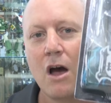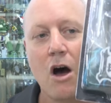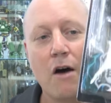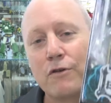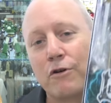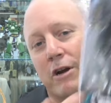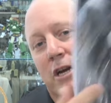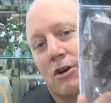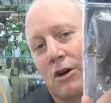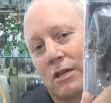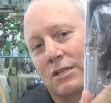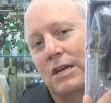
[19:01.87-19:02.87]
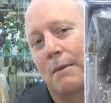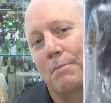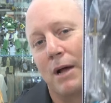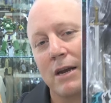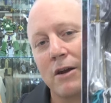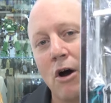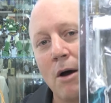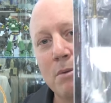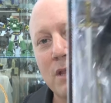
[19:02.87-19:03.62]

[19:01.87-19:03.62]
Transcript: I've already got a Templar Knight, but